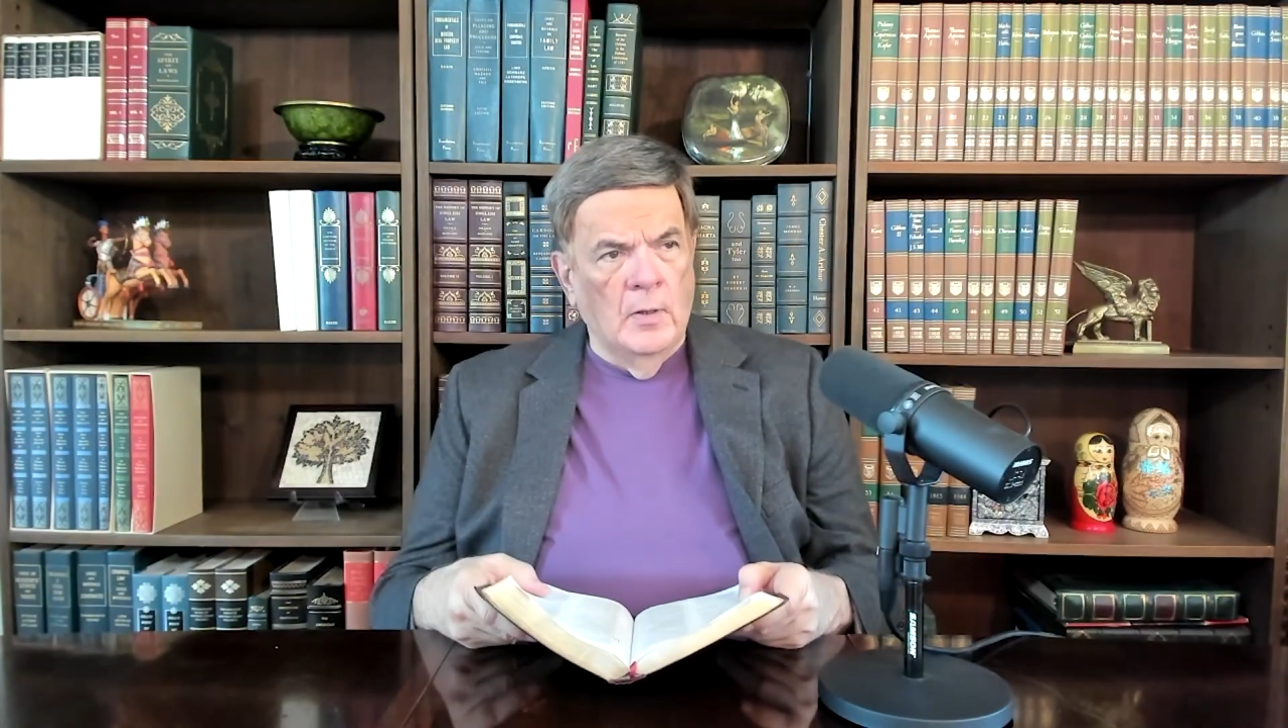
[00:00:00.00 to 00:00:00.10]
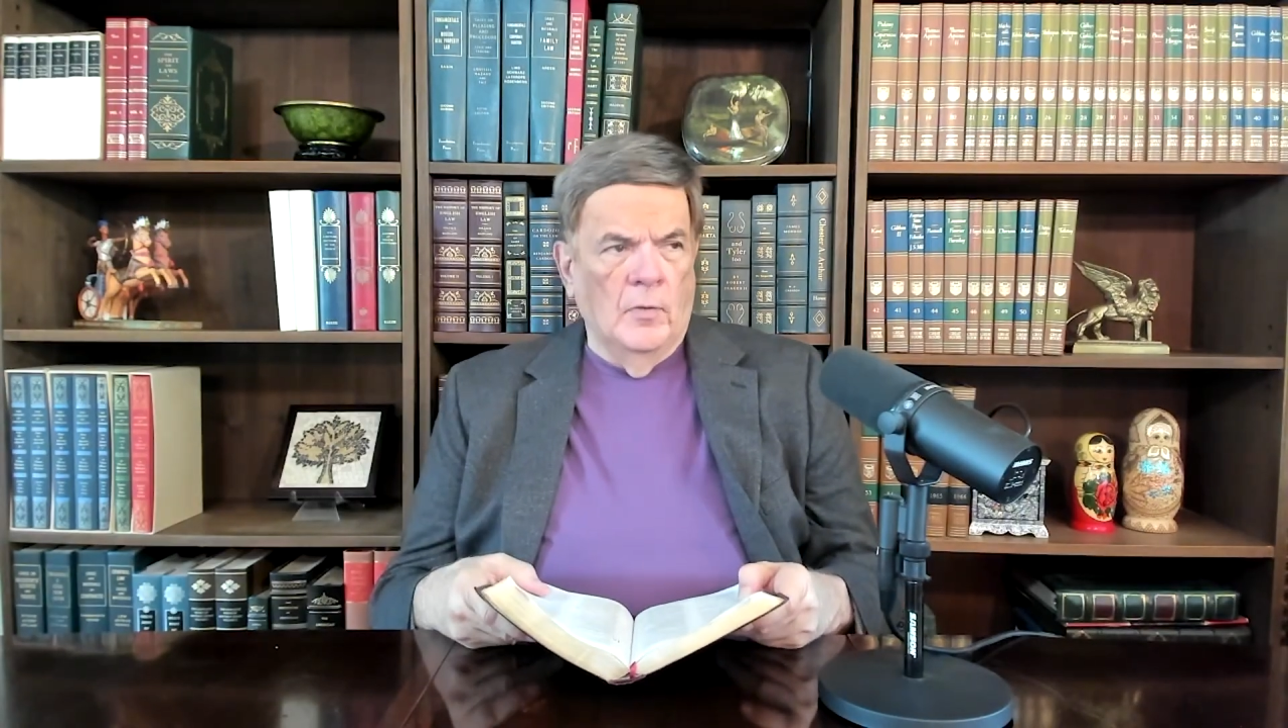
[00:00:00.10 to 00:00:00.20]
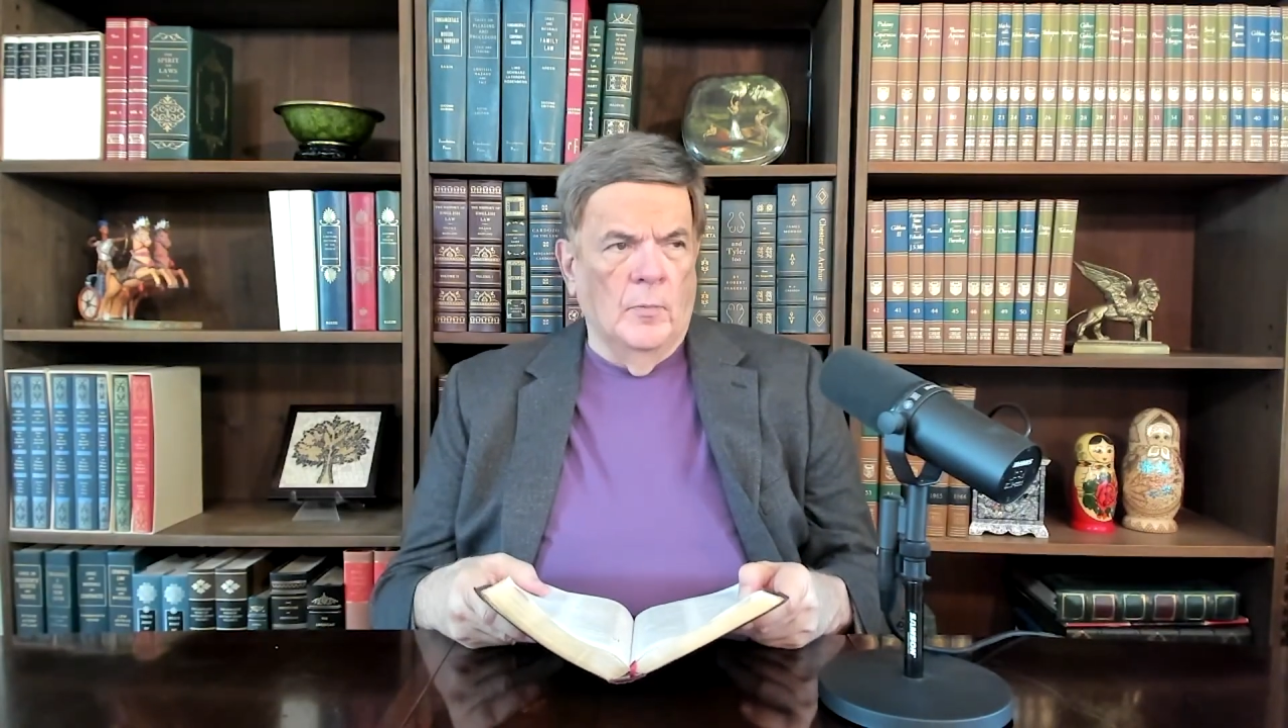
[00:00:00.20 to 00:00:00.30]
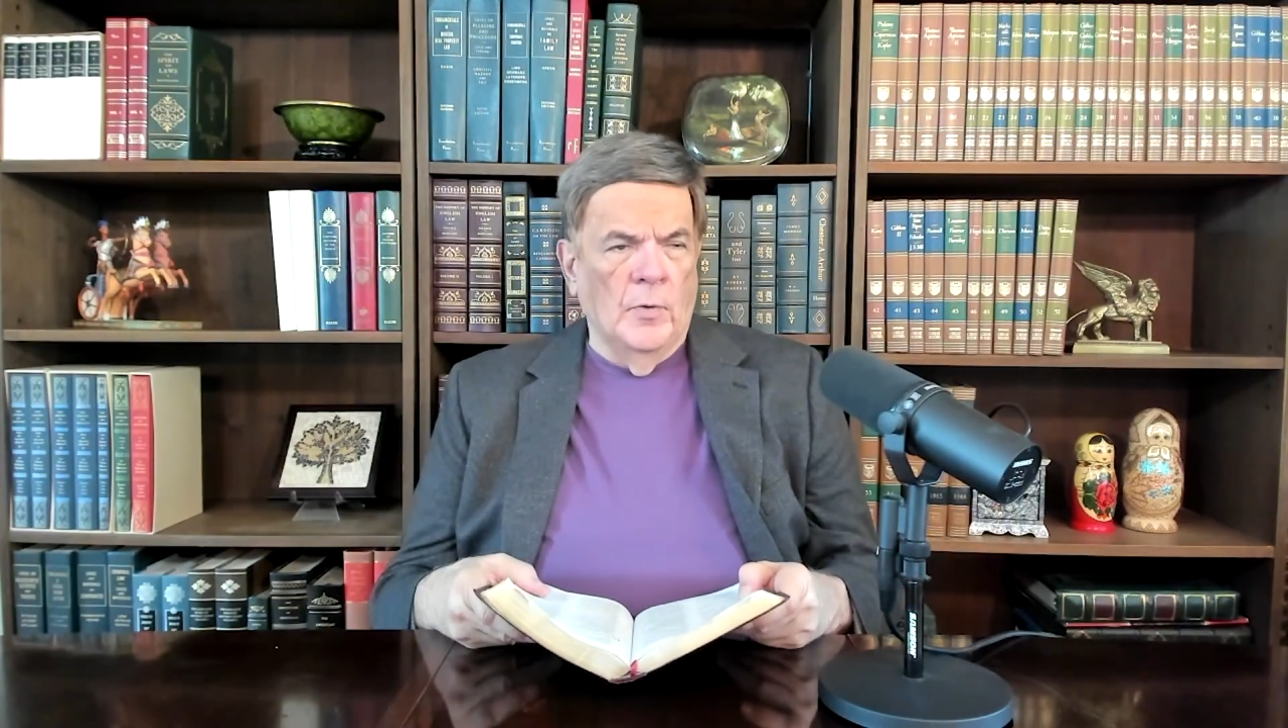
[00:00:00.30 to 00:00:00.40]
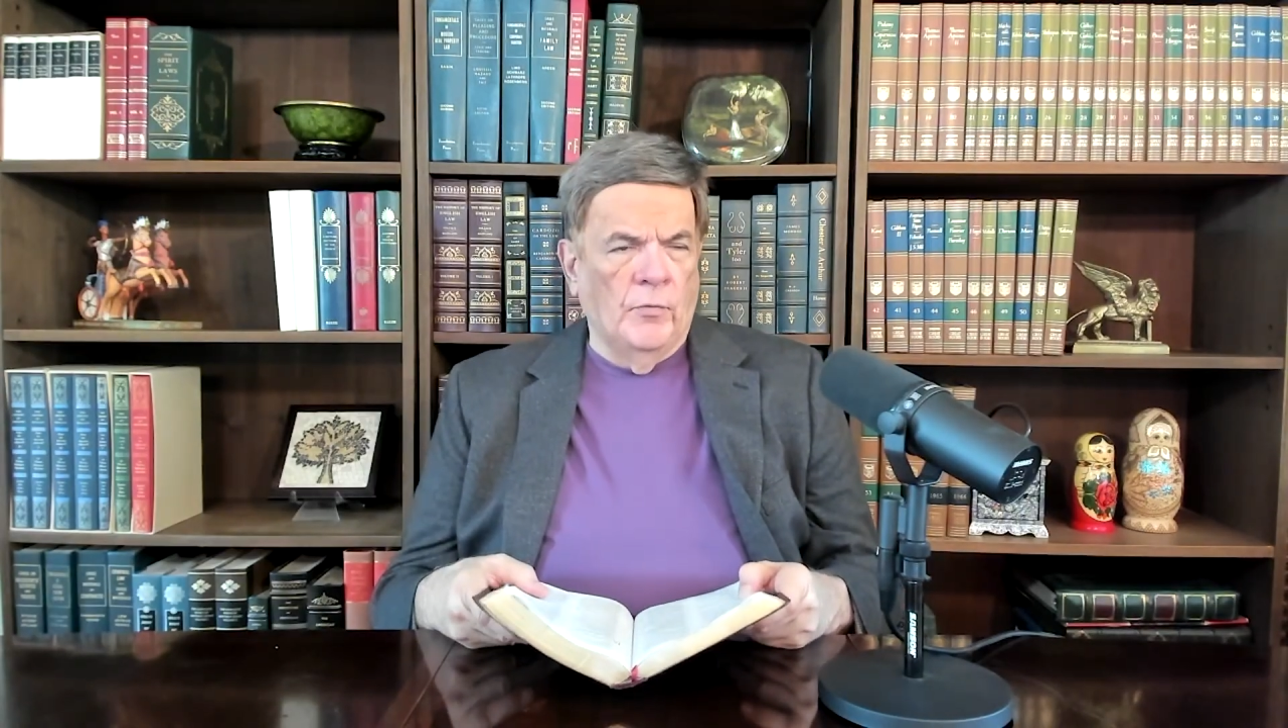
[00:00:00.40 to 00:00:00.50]

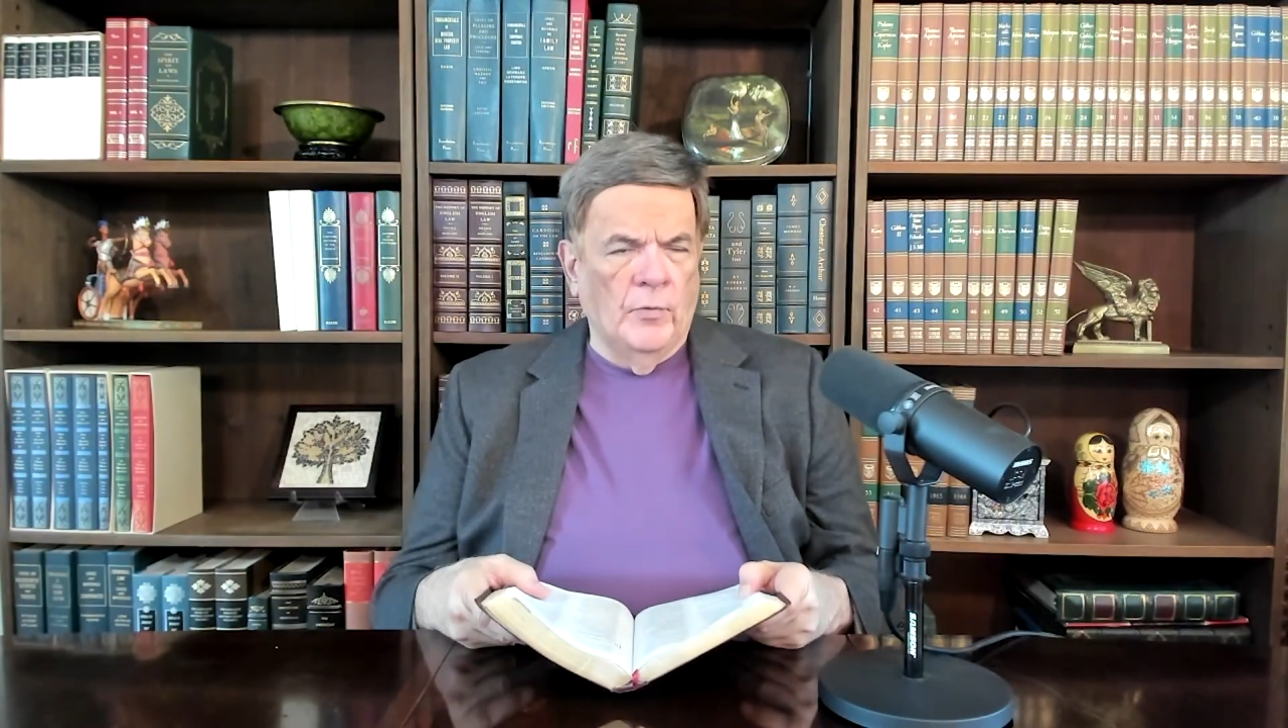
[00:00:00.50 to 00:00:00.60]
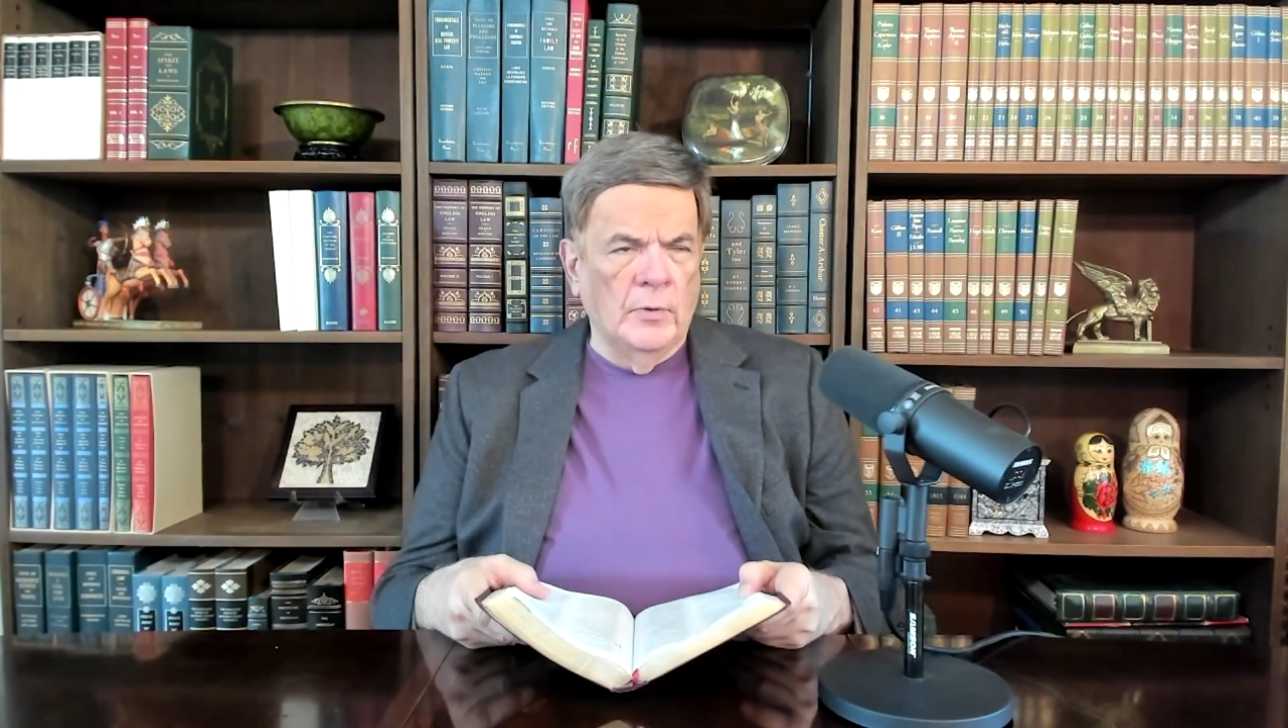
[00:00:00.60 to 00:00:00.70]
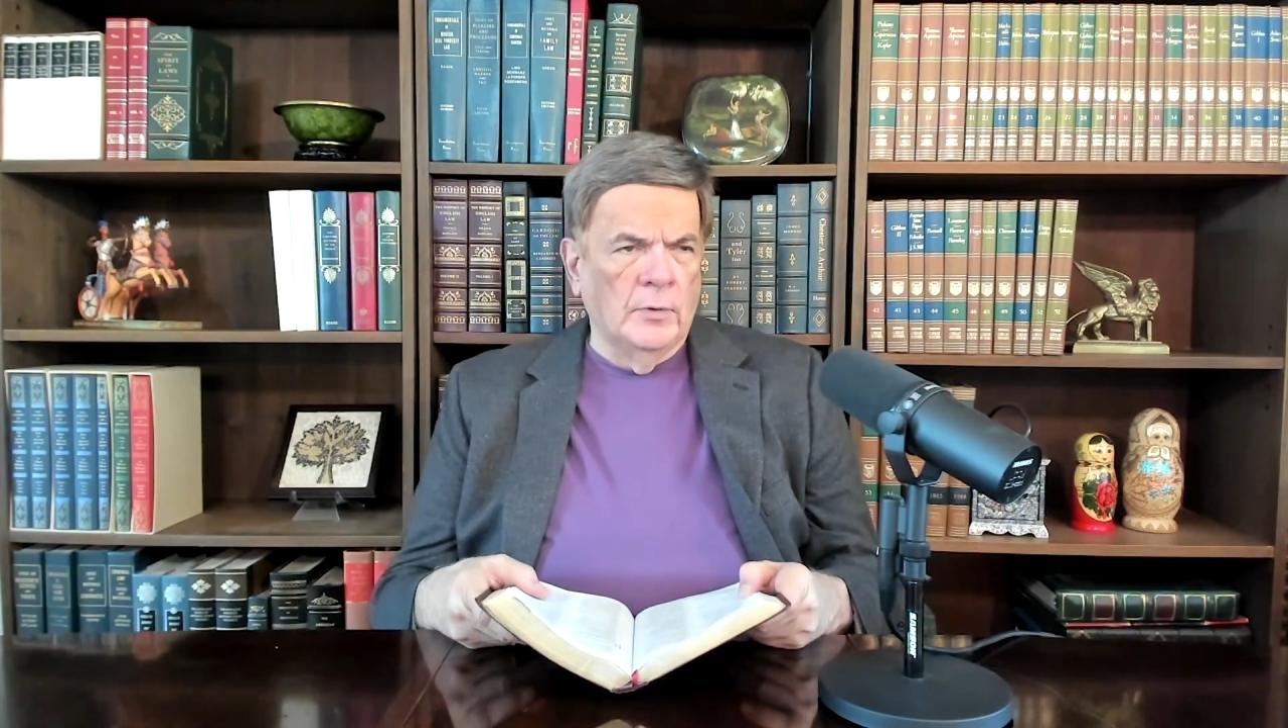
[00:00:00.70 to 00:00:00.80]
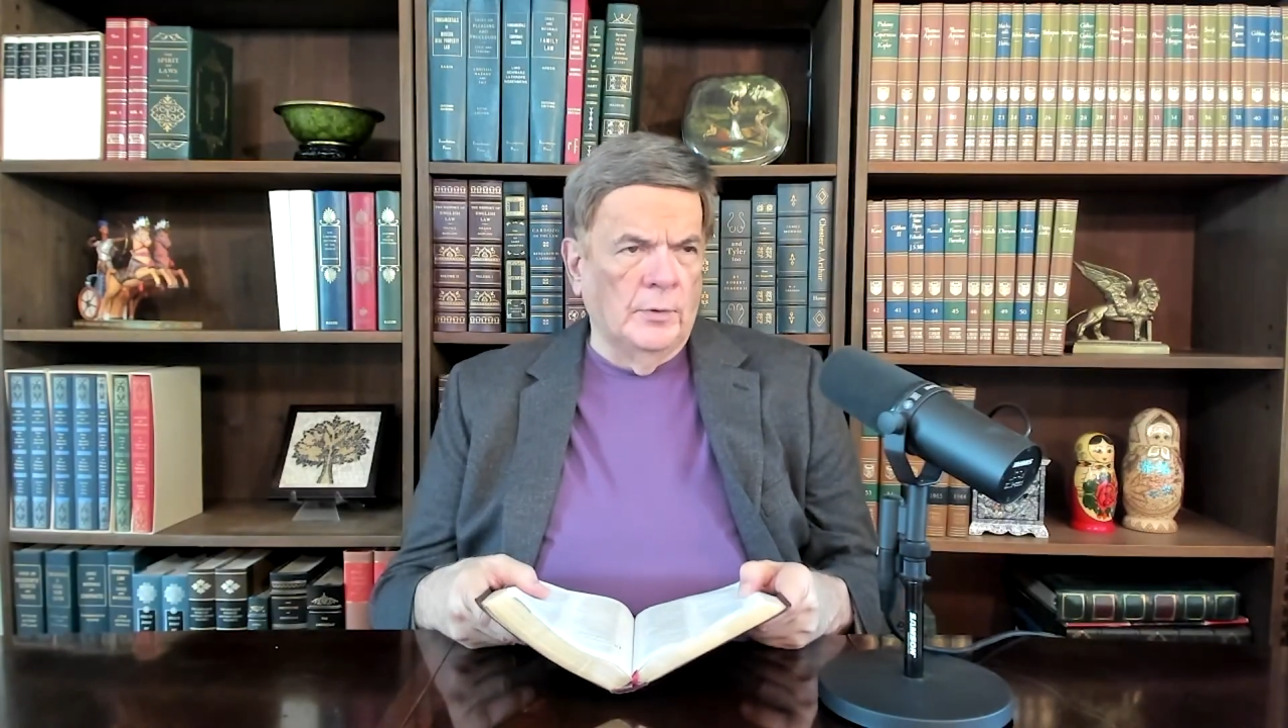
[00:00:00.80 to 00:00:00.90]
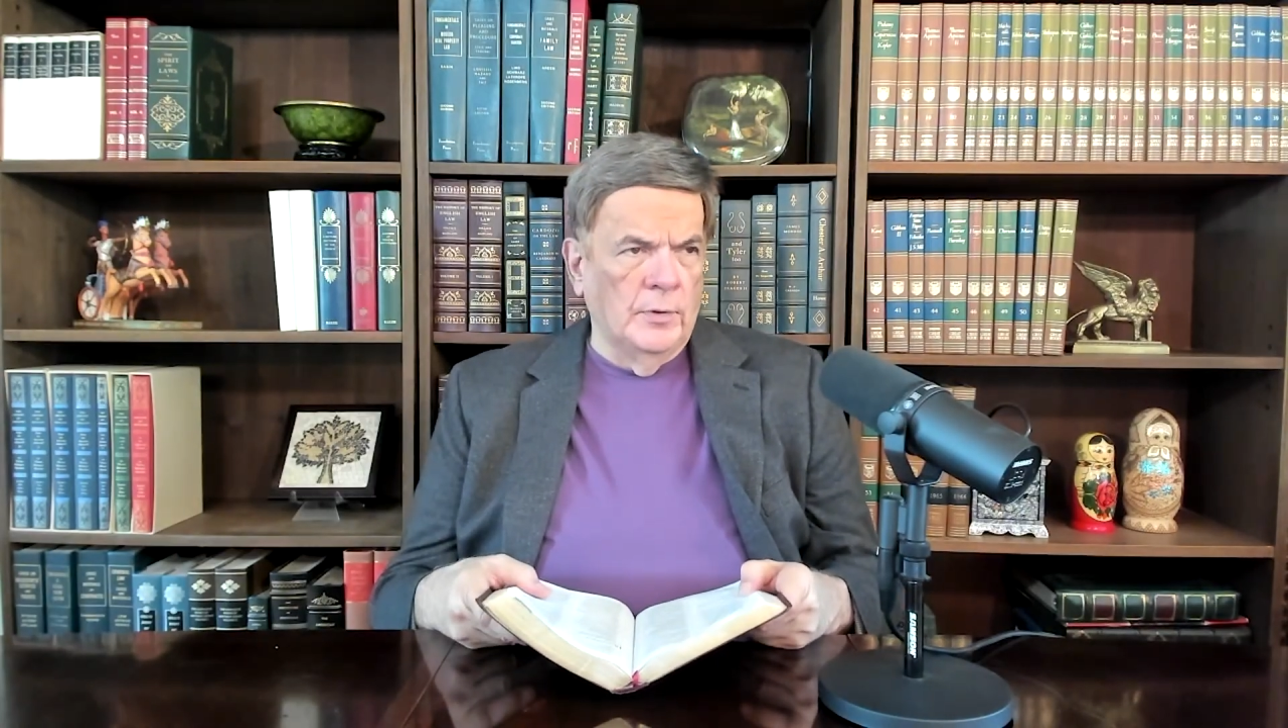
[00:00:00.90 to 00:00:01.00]
The most
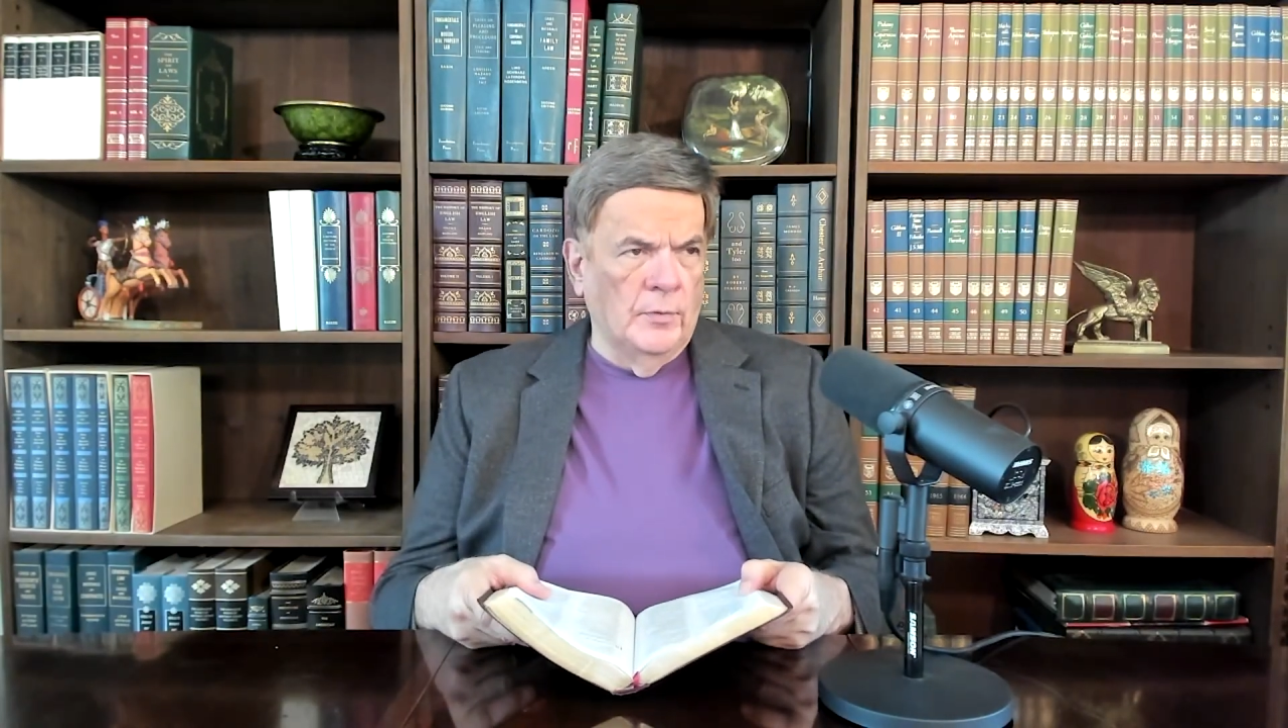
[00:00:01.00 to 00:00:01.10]
unclean